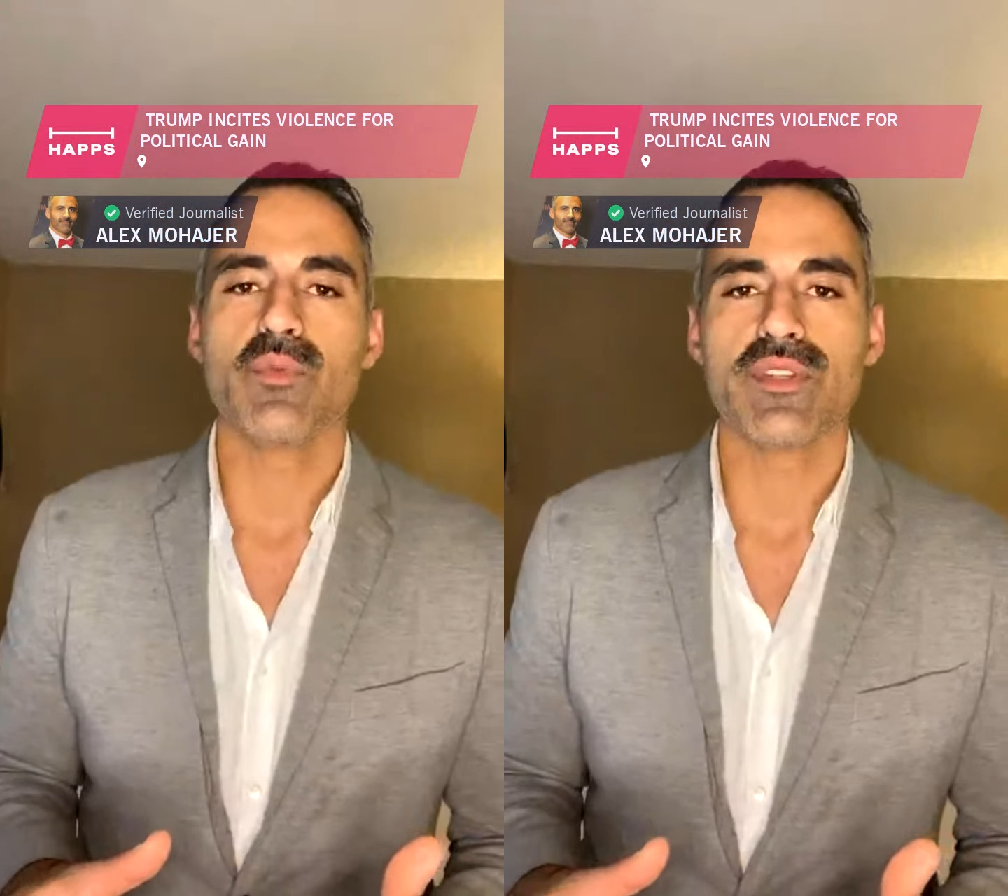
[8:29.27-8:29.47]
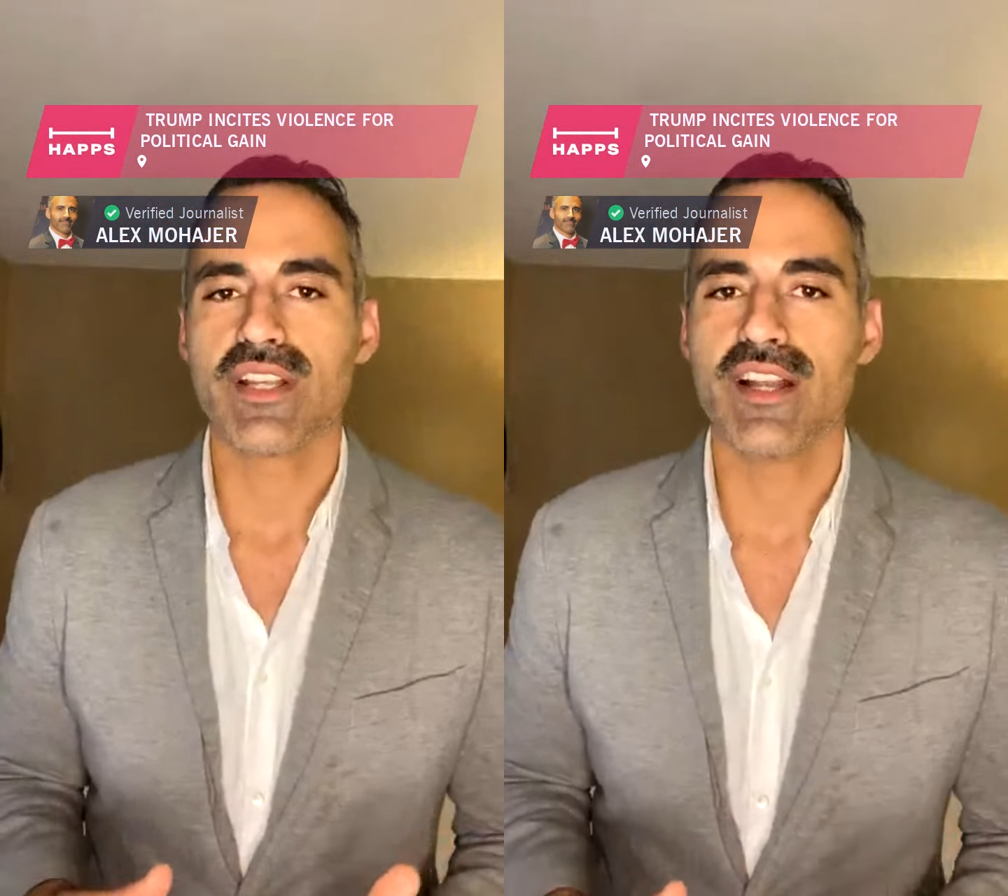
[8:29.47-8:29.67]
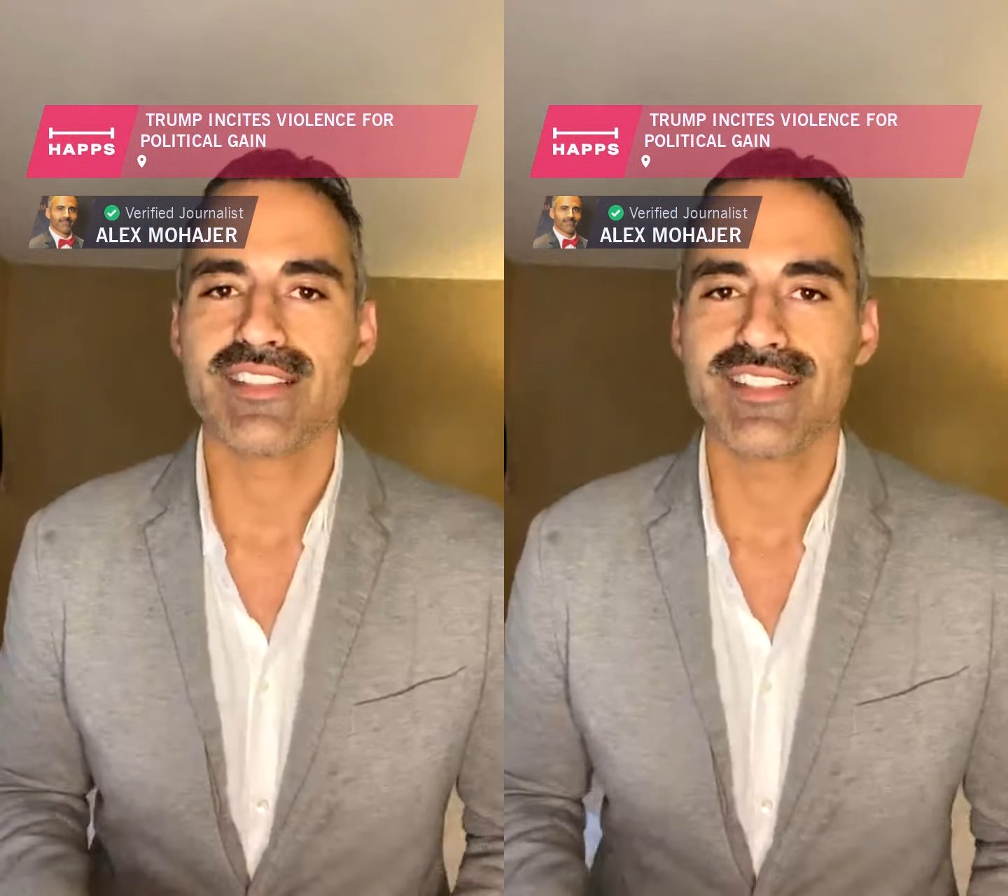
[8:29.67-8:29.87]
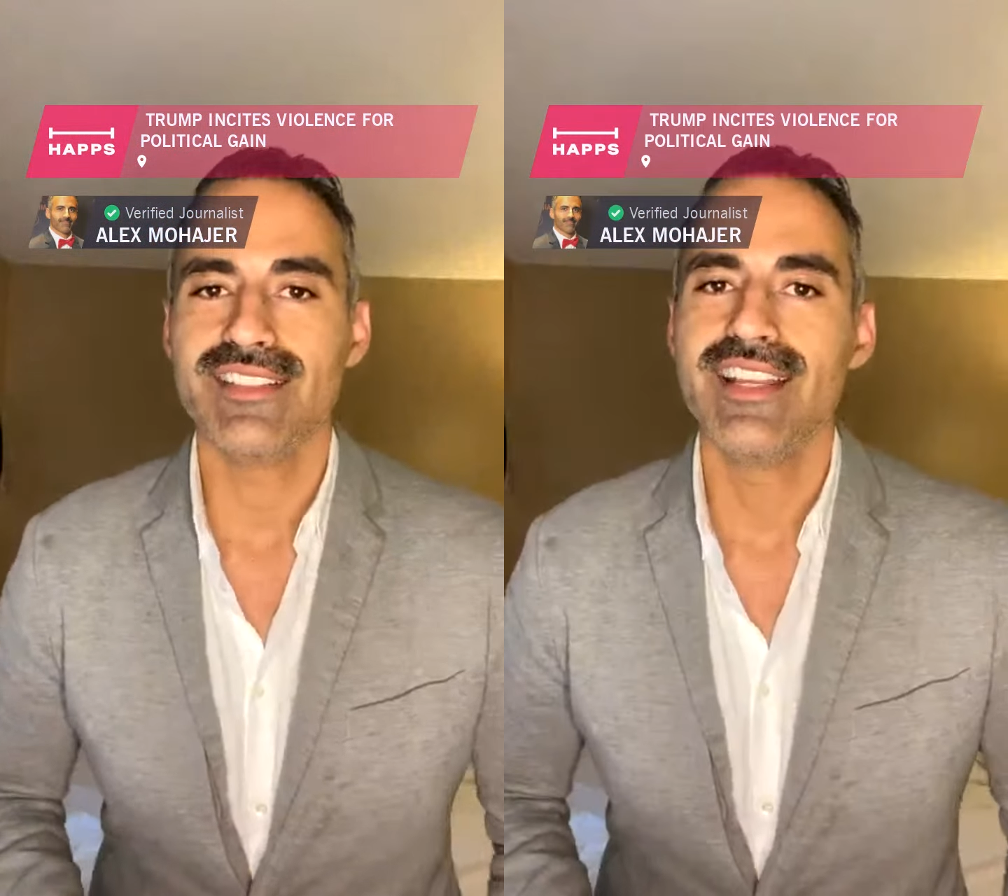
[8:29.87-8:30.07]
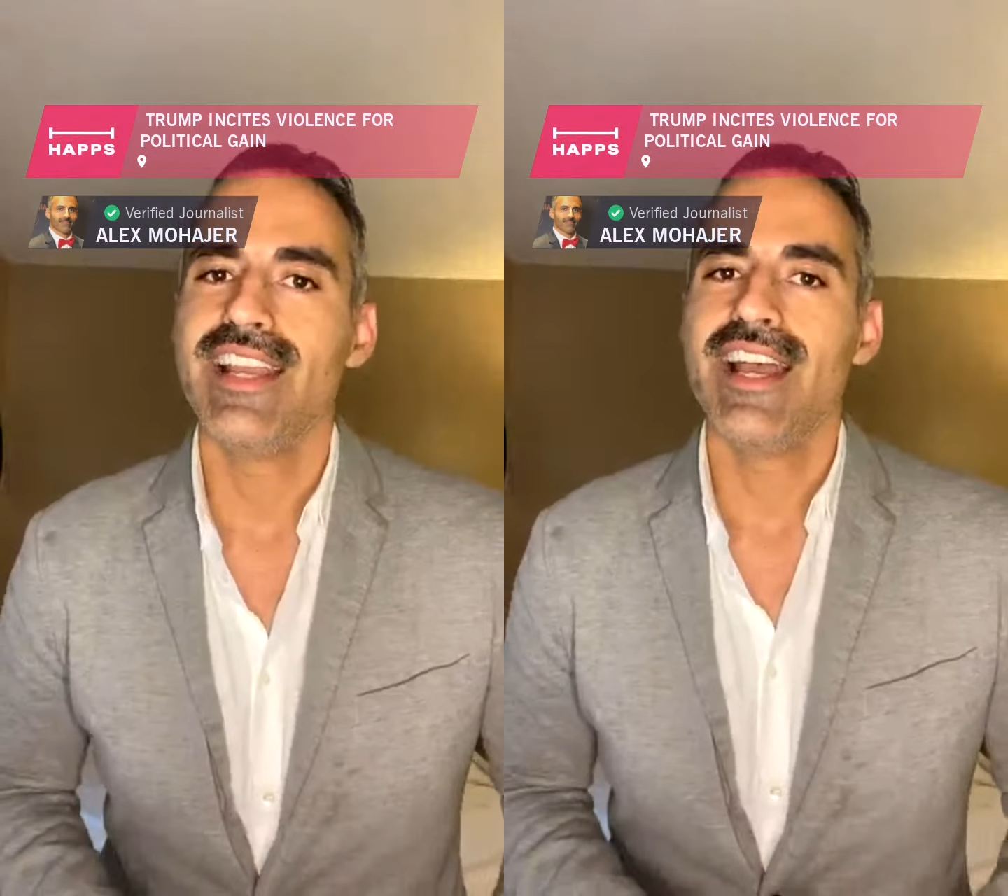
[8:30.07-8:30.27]
Wisconsin
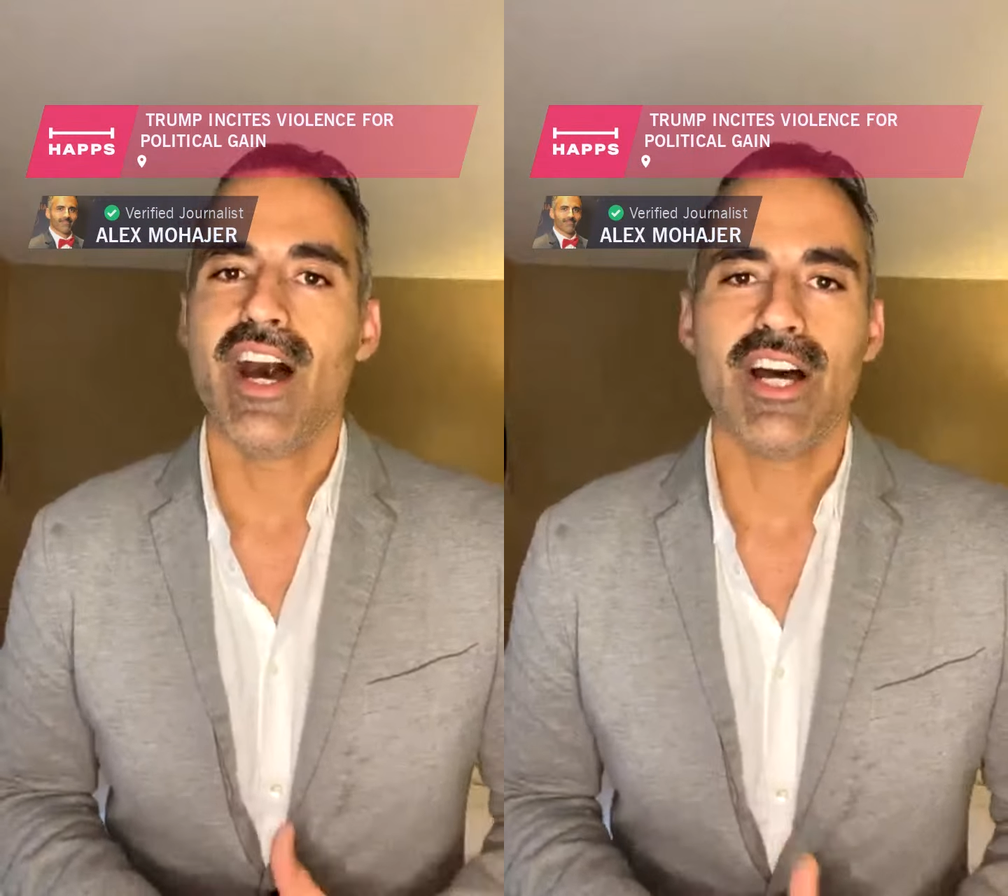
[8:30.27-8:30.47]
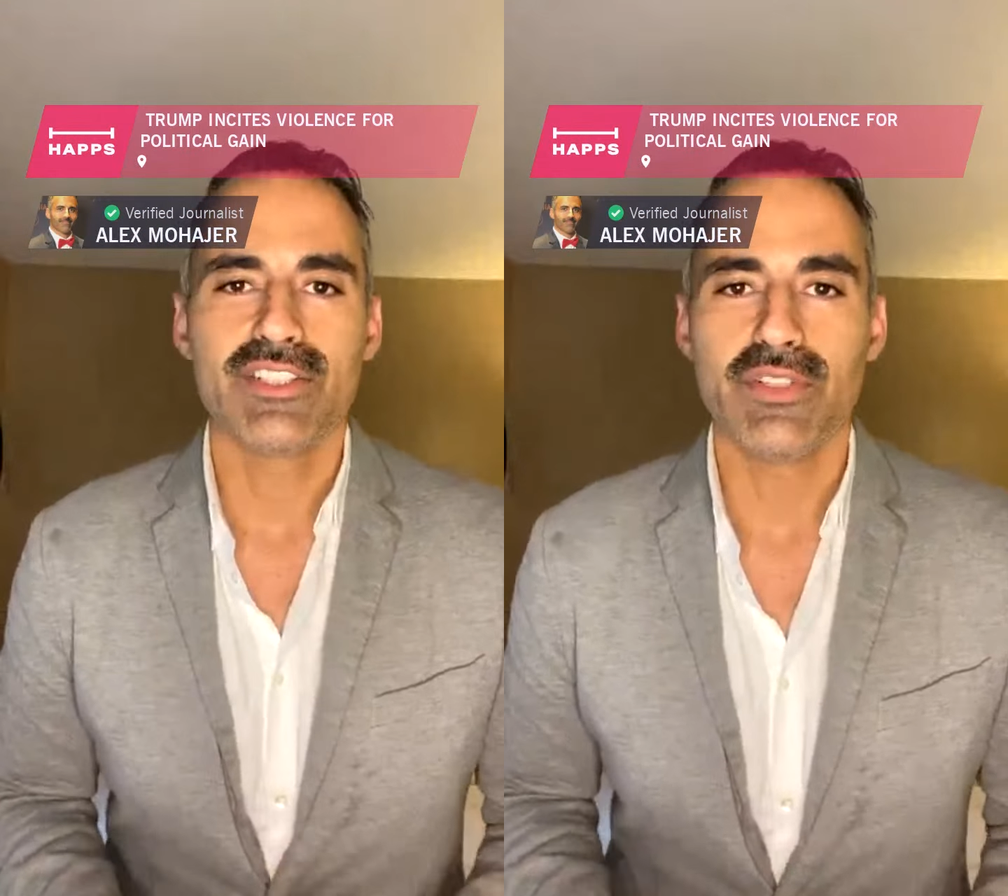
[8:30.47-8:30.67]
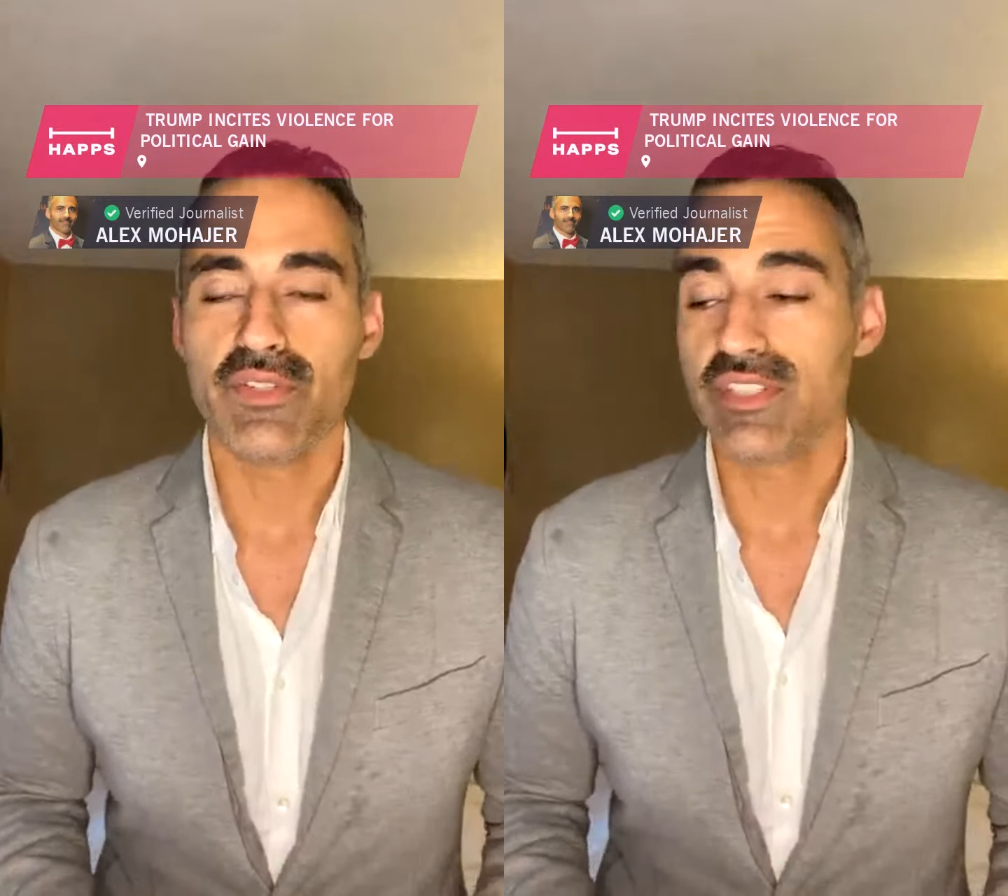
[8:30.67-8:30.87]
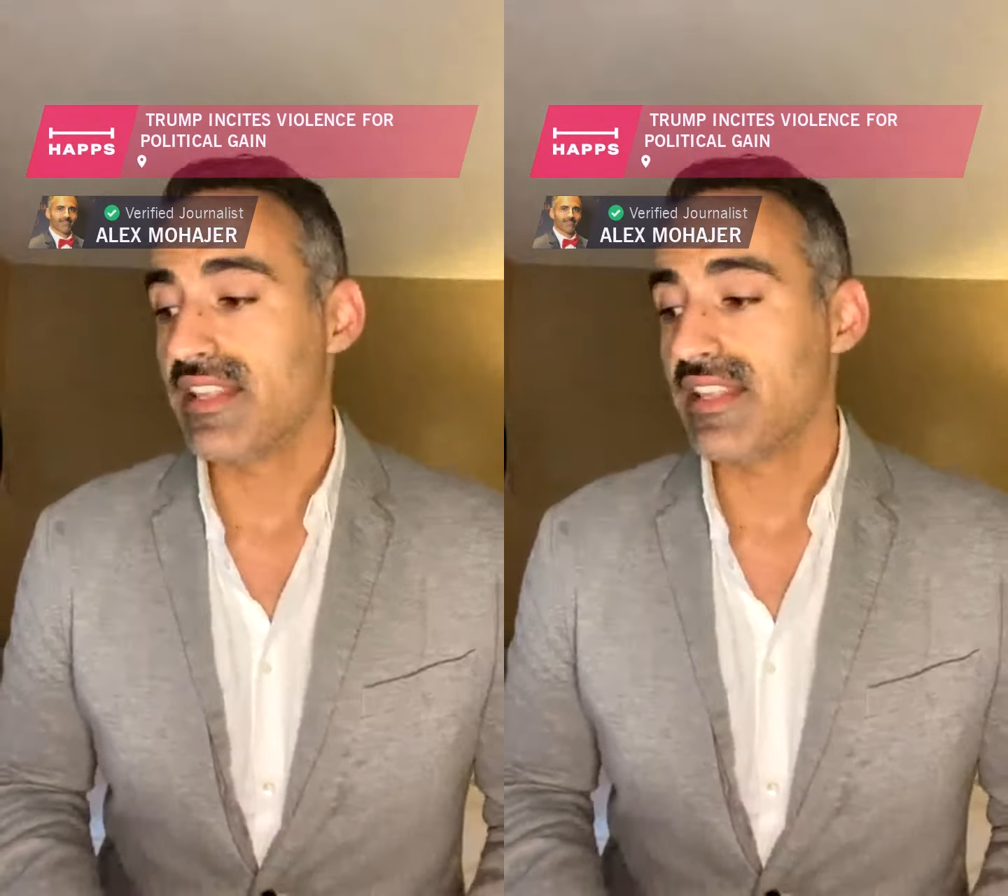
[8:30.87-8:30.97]
on Tuesday.